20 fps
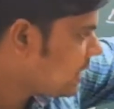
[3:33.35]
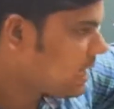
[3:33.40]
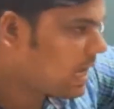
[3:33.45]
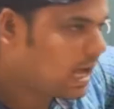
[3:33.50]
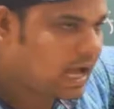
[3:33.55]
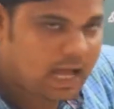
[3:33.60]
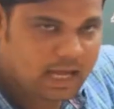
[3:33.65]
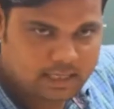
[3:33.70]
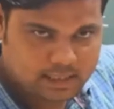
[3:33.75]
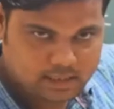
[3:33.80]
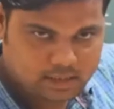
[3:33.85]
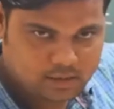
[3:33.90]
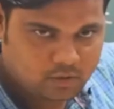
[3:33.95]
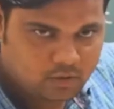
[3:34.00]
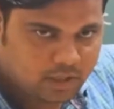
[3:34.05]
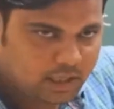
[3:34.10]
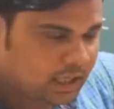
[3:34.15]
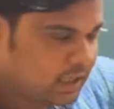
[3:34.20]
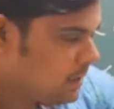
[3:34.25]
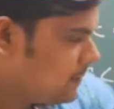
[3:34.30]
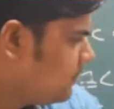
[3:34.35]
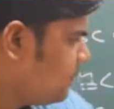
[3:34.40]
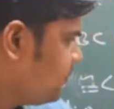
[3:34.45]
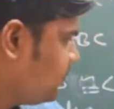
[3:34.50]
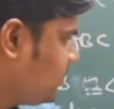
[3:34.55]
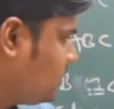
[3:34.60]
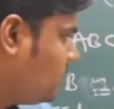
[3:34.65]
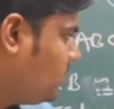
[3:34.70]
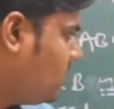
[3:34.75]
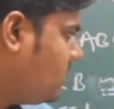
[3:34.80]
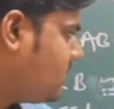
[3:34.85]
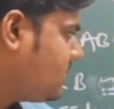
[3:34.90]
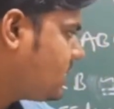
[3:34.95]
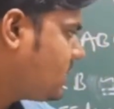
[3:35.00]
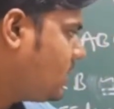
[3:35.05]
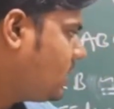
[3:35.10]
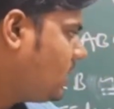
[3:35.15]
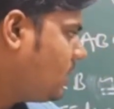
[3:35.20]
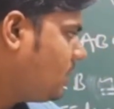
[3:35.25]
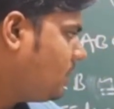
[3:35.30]
R. Okay,
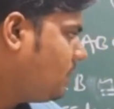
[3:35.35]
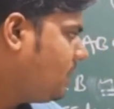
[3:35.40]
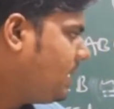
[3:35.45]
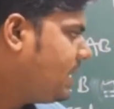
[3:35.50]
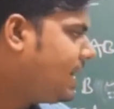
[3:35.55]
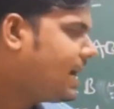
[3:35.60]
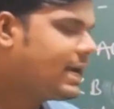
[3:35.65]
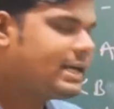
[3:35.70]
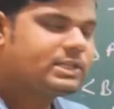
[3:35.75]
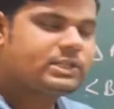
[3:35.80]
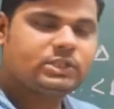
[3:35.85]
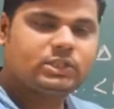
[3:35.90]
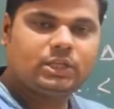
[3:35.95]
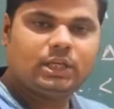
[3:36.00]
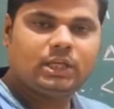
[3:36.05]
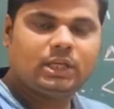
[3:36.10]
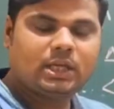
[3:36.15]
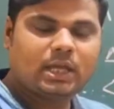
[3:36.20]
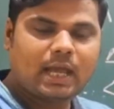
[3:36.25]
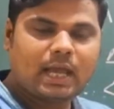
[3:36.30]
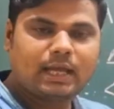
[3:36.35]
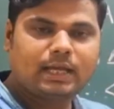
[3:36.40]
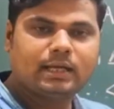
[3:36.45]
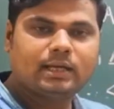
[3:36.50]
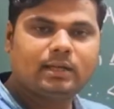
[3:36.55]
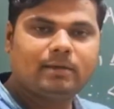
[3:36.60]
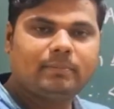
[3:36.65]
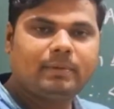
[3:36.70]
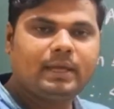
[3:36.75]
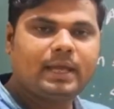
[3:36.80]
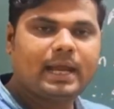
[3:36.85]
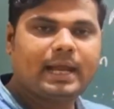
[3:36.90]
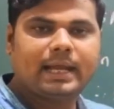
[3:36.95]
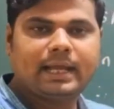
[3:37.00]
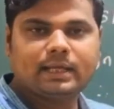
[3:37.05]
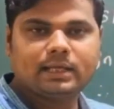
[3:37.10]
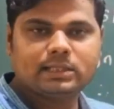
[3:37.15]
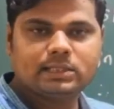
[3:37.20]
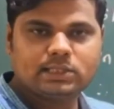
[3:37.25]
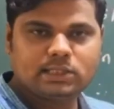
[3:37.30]
means B and C, angle B and
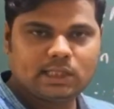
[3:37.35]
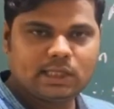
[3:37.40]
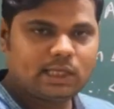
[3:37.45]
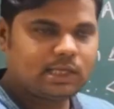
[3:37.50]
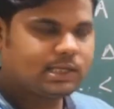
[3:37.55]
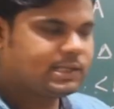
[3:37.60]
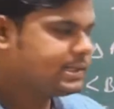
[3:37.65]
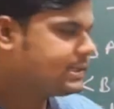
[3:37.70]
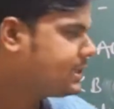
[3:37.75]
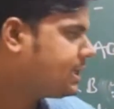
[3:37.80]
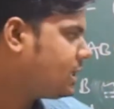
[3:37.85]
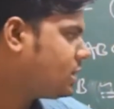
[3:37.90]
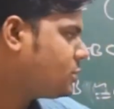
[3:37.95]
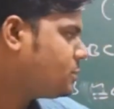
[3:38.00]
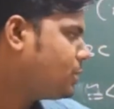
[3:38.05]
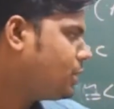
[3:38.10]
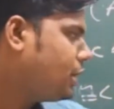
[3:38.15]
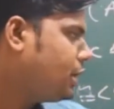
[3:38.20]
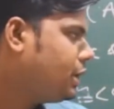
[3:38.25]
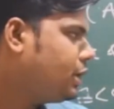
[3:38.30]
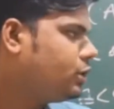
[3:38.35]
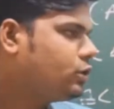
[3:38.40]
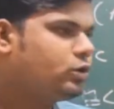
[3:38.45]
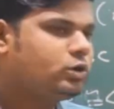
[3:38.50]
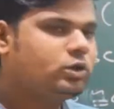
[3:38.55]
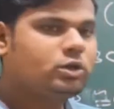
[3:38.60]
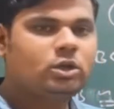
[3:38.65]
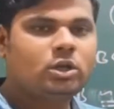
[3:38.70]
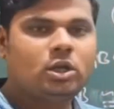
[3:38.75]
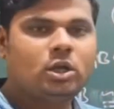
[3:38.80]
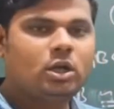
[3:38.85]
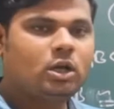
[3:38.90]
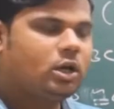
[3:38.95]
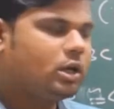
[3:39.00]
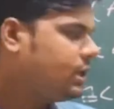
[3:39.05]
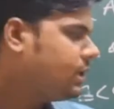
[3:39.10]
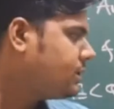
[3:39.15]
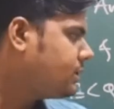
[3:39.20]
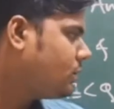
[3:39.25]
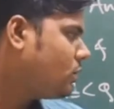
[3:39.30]
angle C is
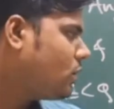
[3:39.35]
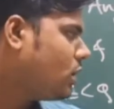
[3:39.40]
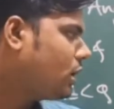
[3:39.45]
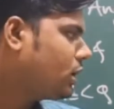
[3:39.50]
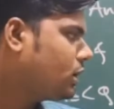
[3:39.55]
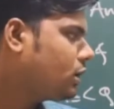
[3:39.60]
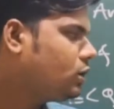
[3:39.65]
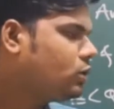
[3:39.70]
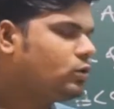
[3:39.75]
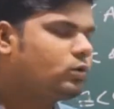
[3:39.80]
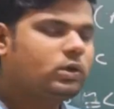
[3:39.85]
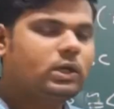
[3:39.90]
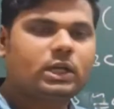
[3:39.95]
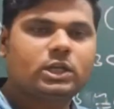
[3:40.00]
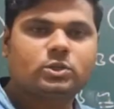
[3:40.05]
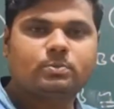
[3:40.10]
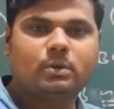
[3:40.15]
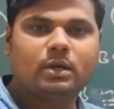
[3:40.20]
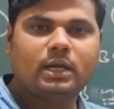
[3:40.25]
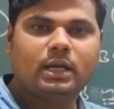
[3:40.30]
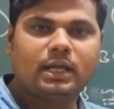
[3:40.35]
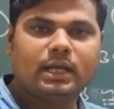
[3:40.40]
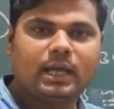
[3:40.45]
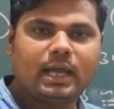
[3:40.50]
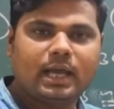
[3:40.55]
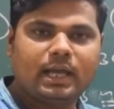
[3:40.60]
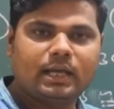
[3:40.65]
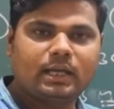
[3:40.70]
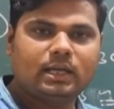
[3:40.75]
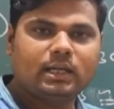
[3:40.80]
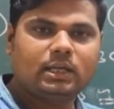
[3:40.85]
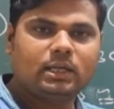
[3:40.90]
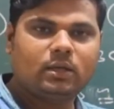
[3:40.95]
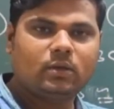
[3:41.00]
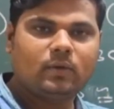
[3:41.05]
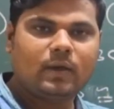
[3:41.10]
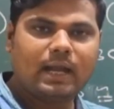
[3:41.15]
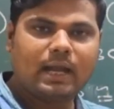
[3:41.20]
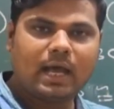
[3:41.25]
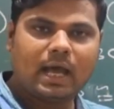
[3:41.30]
congruent to corresponding angle
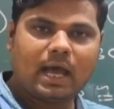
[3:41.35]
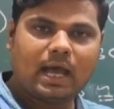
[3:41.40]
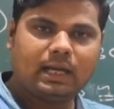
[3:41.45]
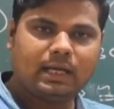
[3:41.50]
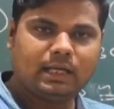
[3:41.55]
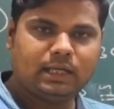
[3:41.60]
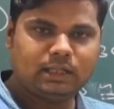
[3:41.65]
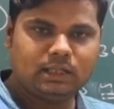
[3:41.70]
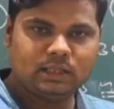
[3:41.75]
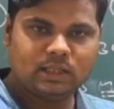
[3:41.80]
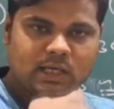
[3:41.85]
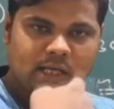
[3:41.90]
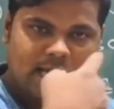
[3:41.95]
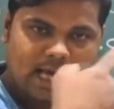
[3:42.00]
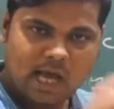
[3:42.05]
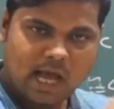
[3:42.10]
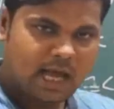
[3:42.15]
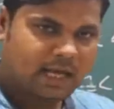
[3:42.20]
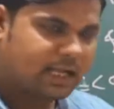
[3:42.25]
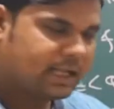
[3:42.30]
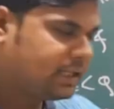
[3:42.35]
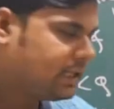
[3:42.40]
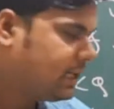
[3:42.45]
Q and R in the another